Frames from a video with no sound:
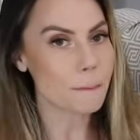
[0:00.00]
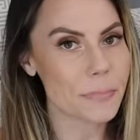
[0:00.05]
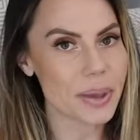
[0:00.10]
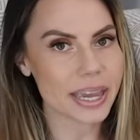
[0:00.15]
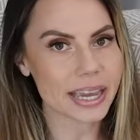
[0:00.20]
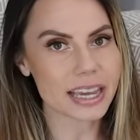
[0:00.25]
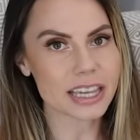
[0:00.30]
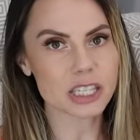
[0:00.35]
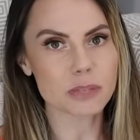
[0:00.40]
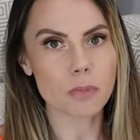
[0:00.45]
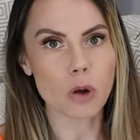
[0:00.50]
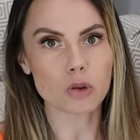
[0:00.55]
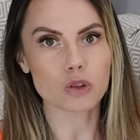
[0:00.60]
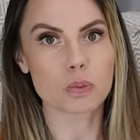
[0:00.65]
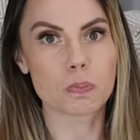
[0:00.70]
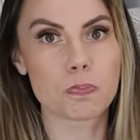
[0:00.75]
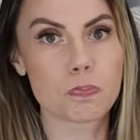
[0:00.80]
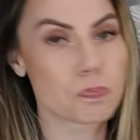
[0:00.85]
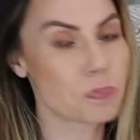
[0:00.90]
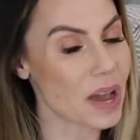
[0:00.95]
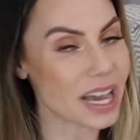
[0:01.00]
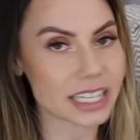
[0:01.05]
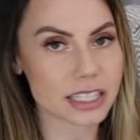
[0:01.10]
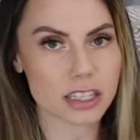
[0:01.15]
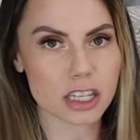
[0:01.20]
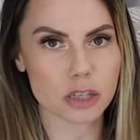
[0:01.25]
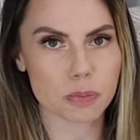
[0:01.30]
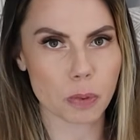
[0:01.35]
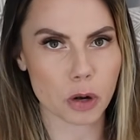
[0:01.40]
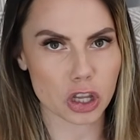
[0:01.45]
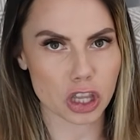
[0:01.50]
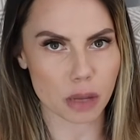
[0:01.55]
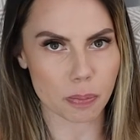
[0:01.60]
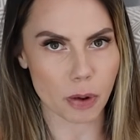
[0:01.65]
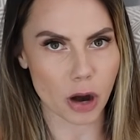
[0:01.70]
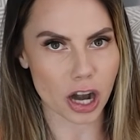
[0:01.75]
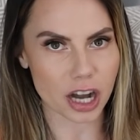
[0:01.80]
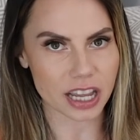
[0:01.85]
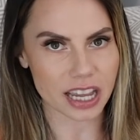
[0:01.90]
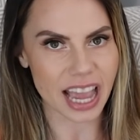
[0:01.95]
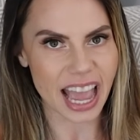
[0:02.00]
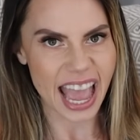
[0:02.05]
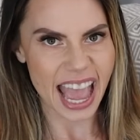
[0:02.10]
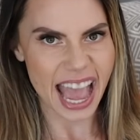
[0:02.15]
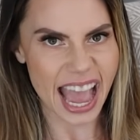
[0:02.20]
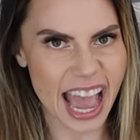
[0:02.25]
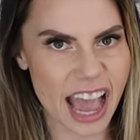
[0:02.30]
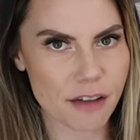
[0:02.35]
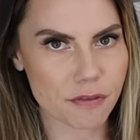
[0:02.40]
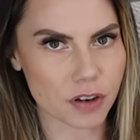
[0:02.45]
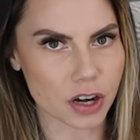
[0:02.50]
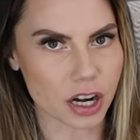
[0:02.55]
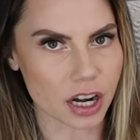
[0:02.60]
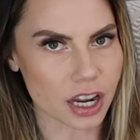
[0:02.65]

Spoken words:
biggest, most bestest birthday party ever.